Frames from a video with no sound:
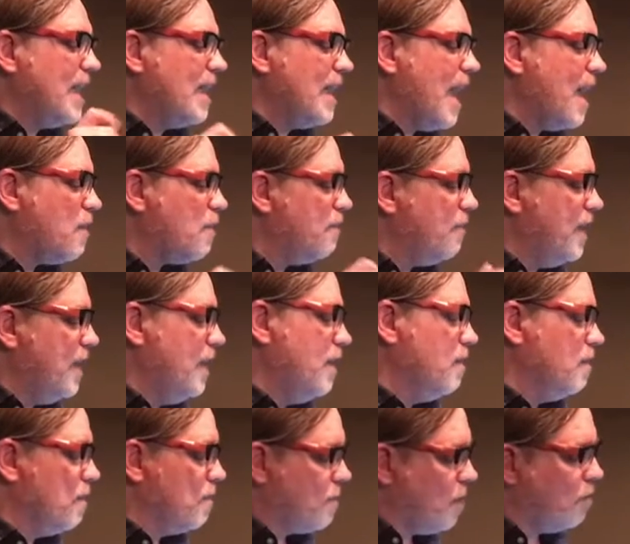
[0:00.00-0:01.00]
clack of
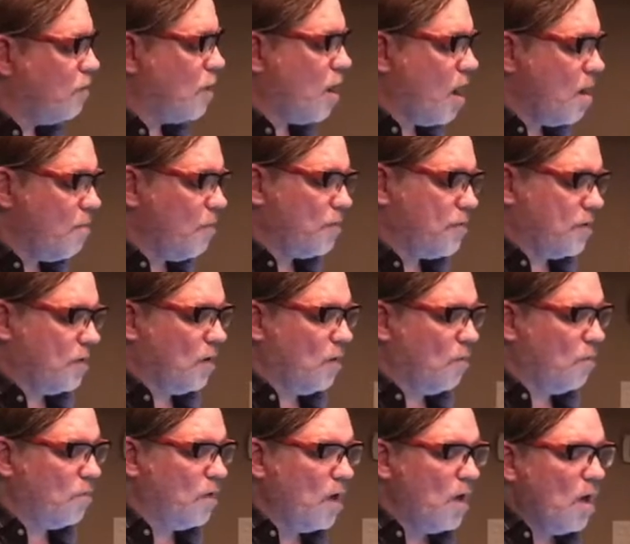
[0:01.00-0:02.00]
heels on
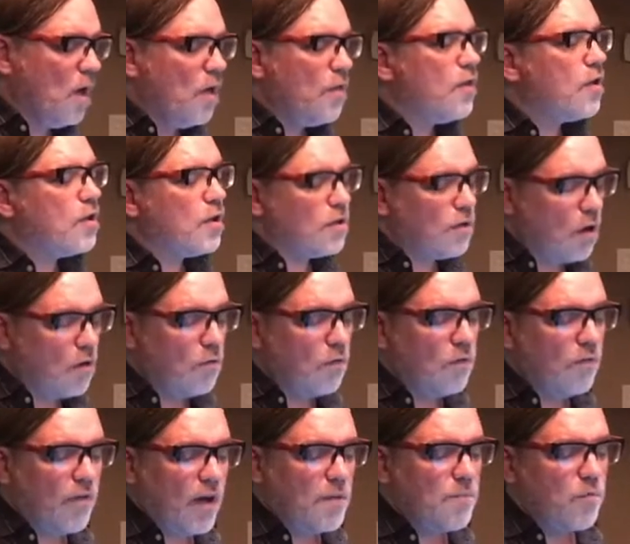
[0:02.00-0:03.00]
cobblestone, the
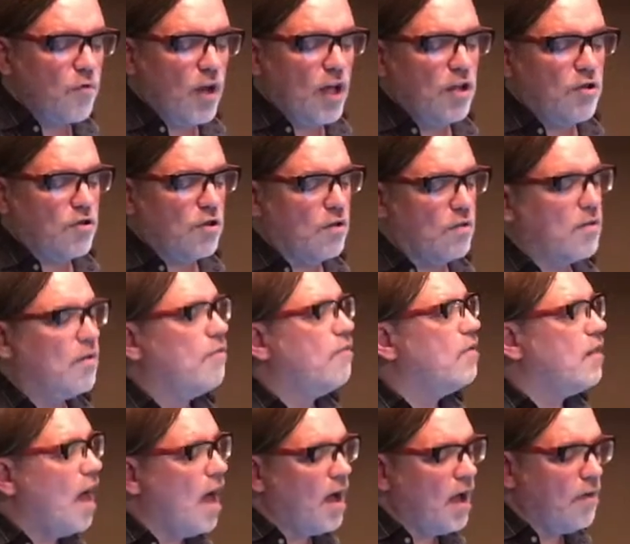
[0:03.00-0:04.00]
subtle vibrations
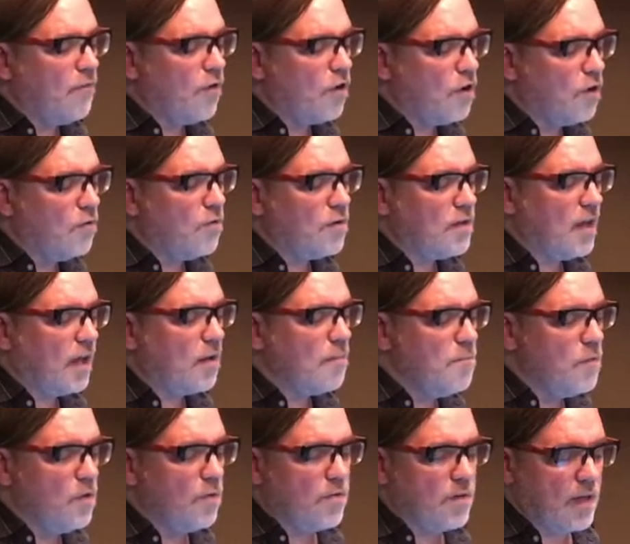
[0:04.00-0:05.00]
of live acoustic
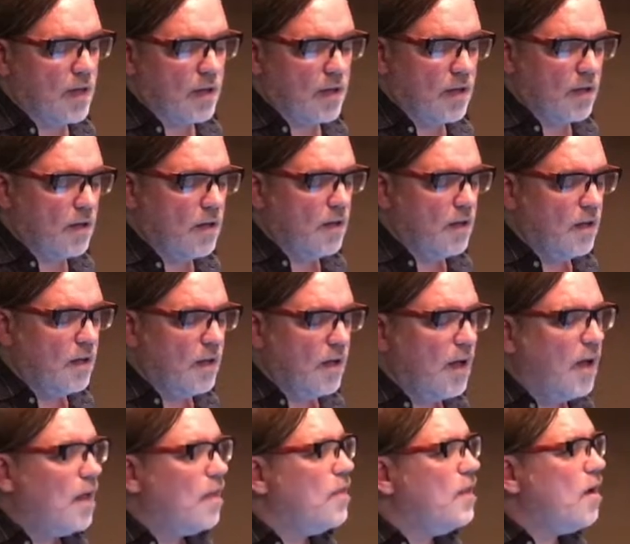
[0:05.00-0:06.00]
music,
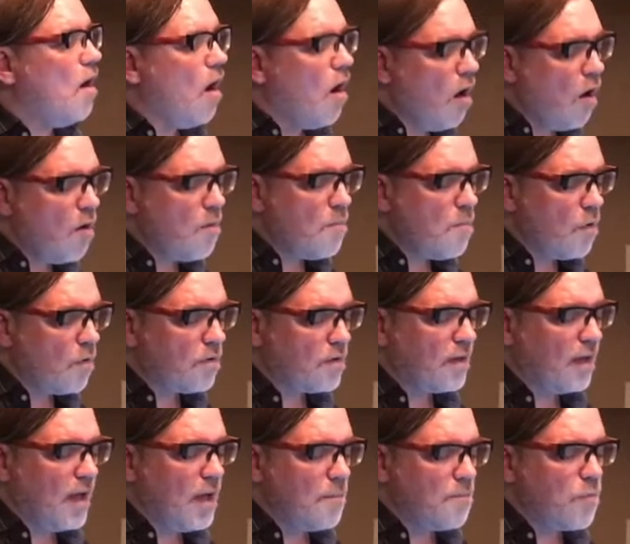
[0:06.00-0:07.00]
the almost
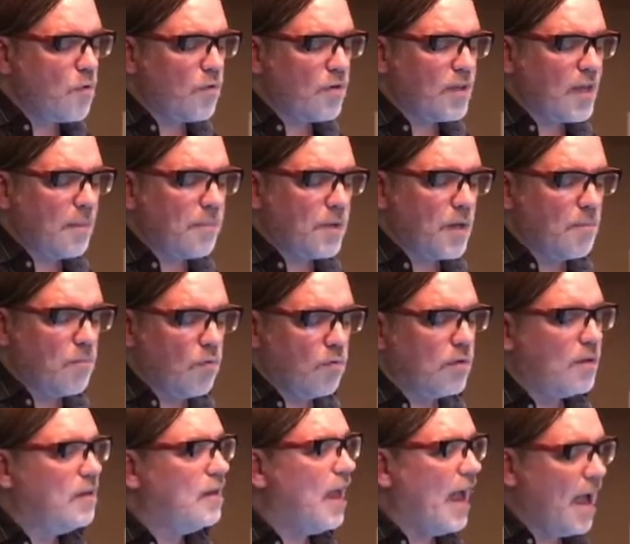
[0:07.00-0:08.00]
imperceptible
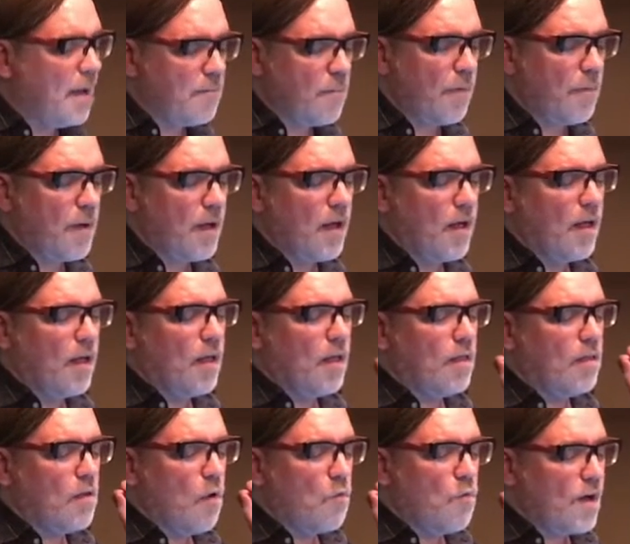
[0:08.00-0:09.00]
damp
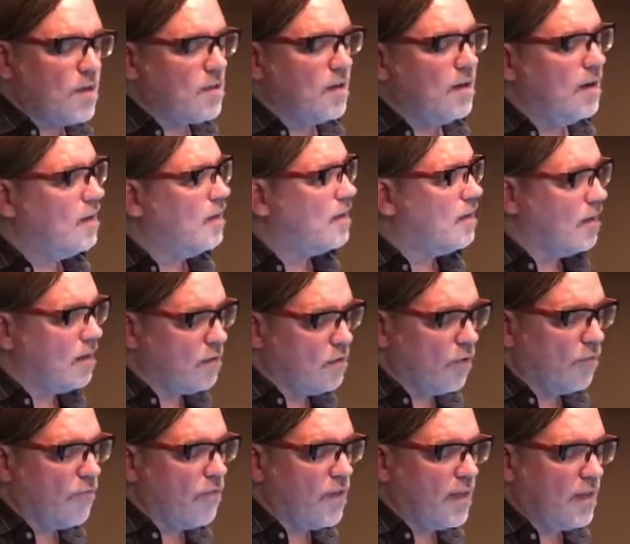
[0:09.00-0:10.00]

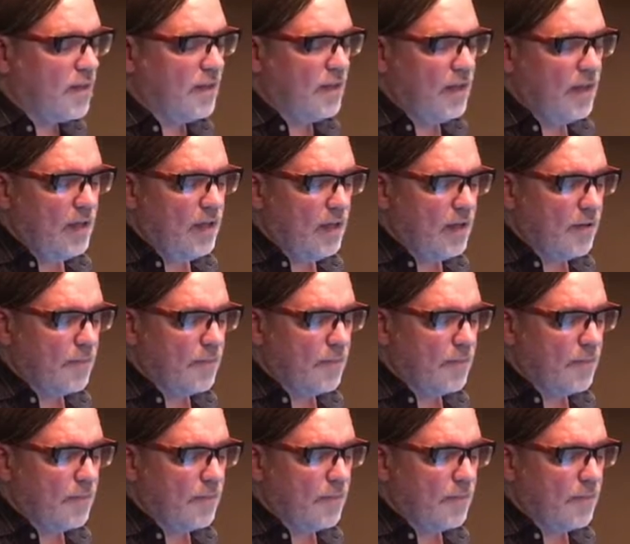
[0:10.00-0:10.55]
resonances of the sea.